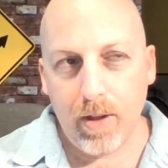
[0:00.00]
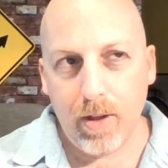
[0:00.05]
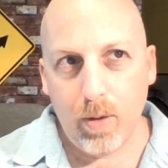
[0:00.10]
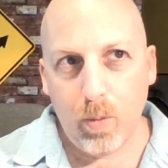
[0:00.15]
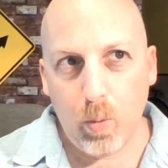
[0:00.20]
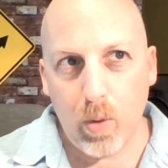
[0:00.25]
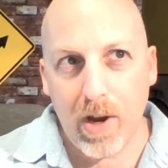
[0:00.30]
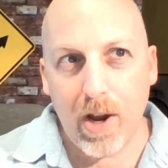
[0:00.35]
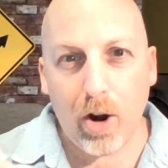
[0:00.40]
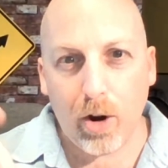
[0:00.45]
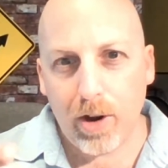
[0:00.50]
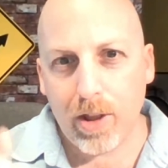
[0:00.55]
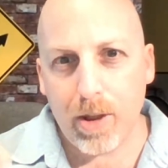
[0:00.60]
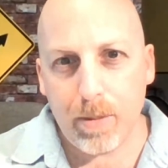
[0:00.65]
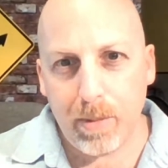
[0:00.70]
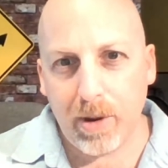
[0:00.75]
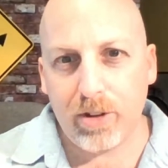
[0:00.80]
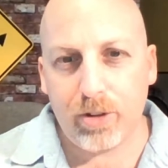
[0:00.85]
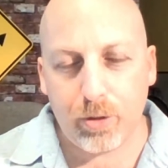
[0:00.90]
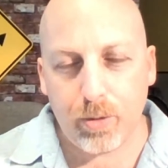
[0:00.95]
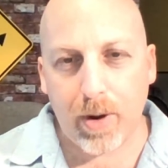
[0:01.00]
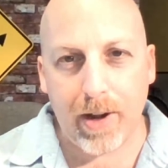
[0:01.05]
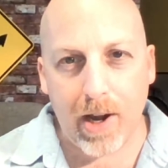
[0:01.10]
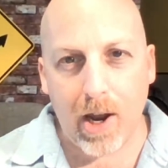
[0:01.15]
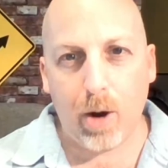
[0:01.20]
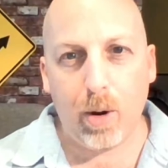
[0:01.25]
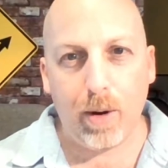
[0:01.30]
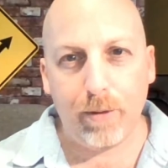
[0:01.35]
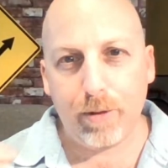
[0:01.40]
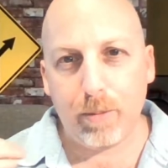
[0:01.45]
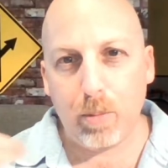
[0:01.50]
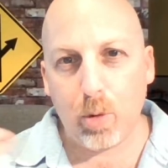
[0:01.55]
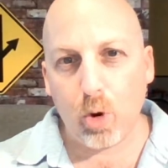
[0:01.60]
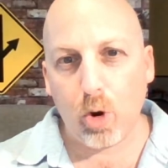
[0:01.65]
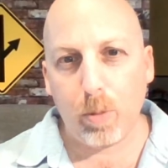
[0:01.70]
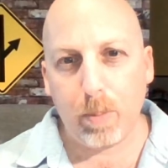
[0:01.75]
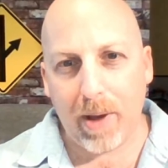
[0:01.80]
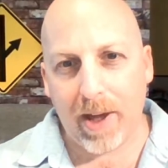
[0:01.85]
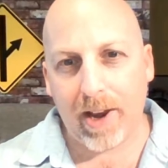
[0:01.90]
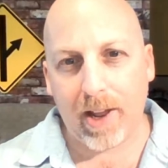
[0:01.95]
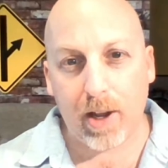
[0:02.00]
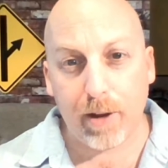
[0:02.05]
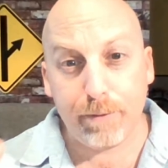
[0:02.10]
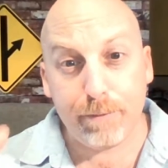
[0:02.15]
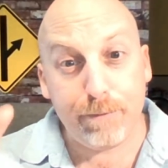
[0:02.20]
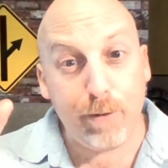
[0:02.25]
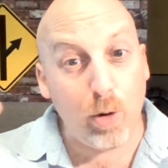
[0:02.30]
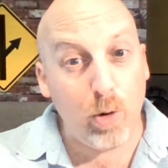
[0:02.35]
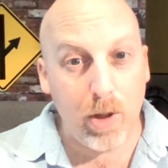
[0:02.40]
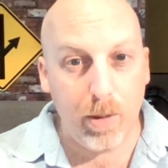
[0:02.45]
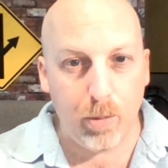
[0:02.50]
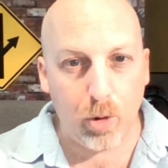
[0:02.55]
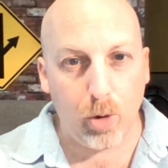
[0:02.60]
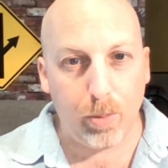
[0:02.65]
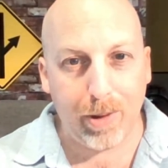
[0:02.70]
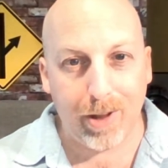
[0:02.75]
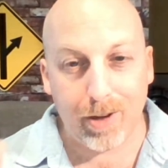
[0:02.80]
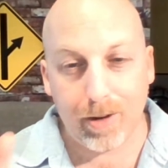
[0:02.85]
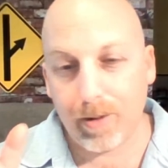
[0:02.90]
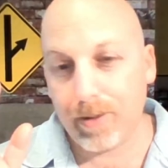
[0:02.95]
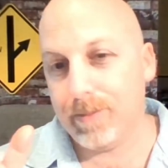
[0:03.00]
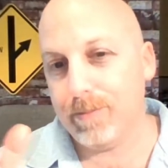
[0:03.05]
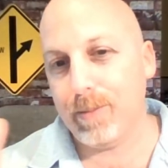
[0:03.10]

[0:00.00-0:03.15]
We are in the midst right now of a moral panic, a phony moral panic.